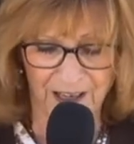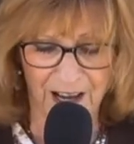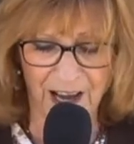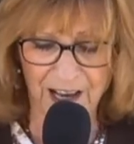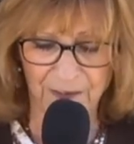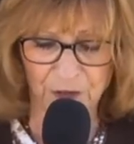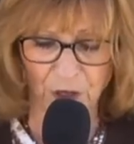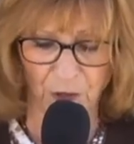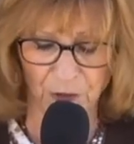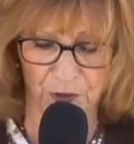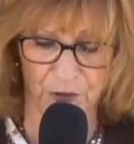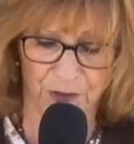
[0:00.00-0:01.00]
I have
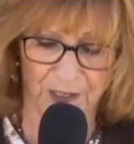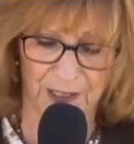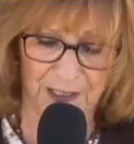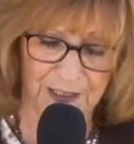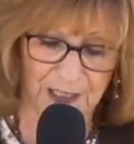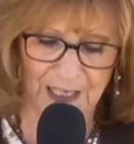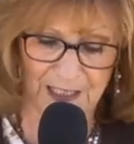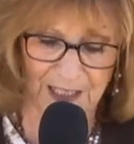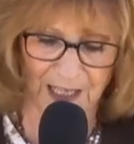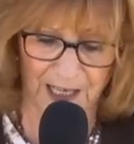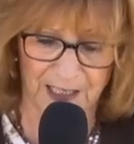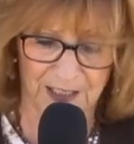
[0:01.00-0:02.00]
told you the, these
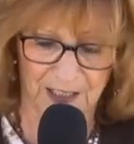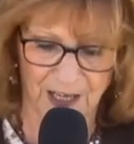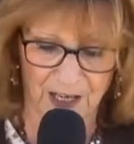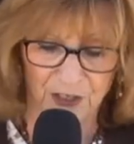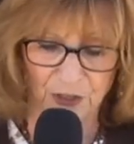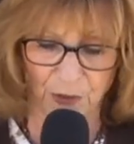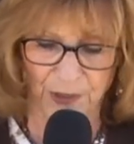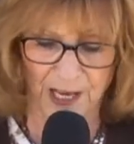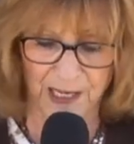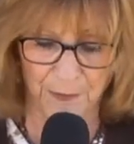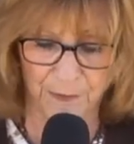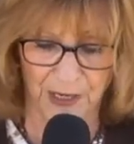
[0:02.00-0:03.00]
things so that
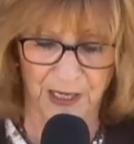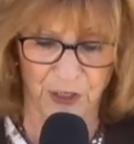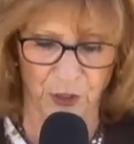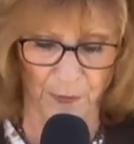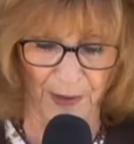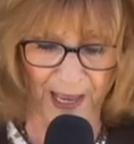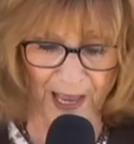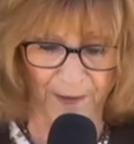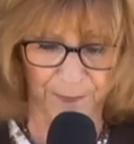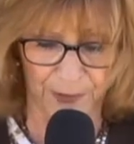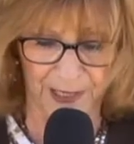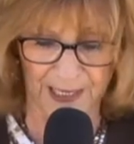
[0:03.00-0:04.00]
in me you may have
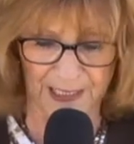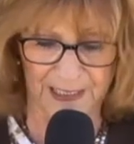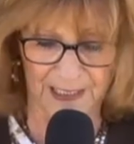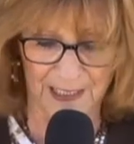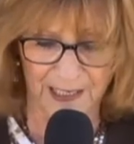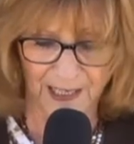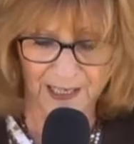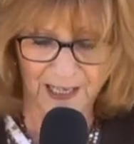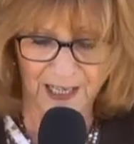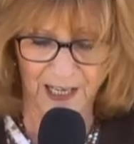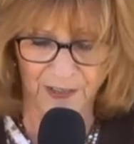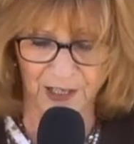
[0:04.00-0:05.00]
peace.
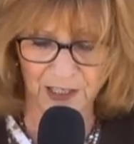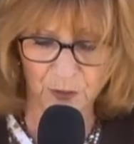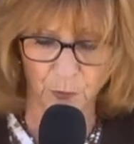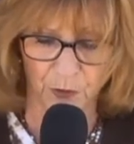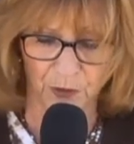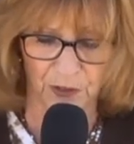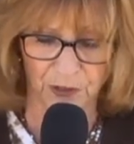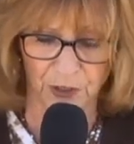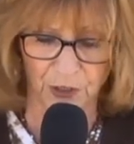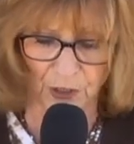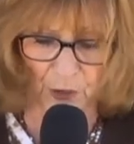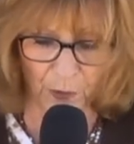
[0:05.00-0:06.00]
In this world
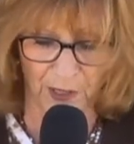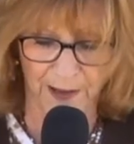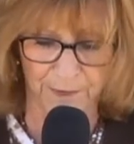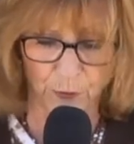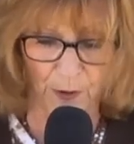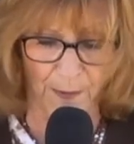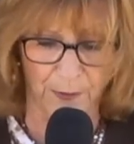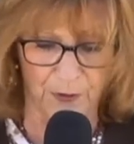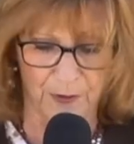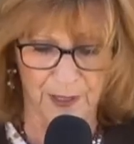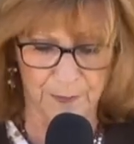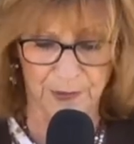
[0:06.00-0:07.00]
you will have trouble,
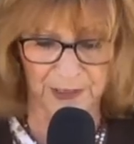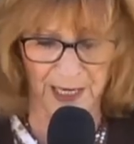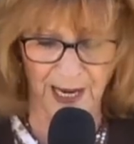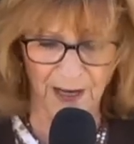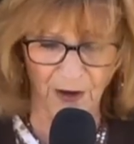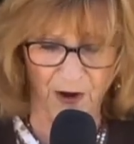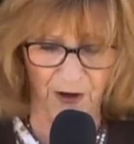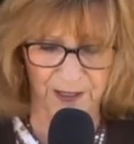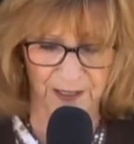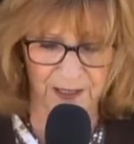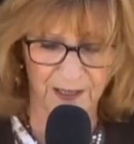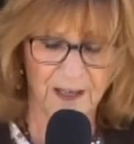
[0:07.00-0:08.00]
but take heart.
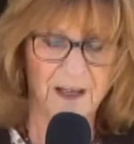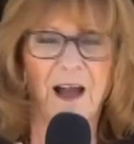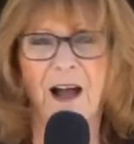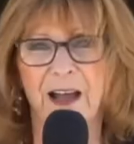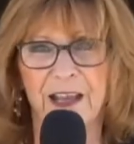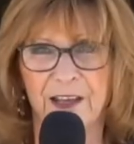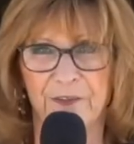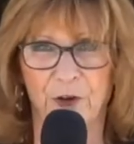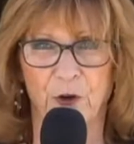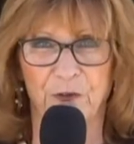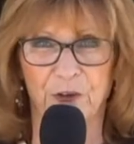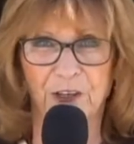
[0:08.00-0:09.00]
I have
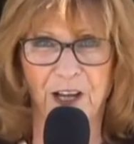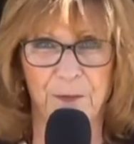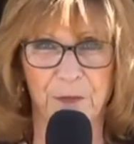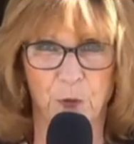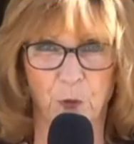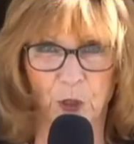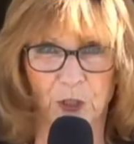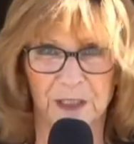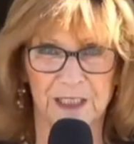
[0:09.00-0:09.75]
overcome the world.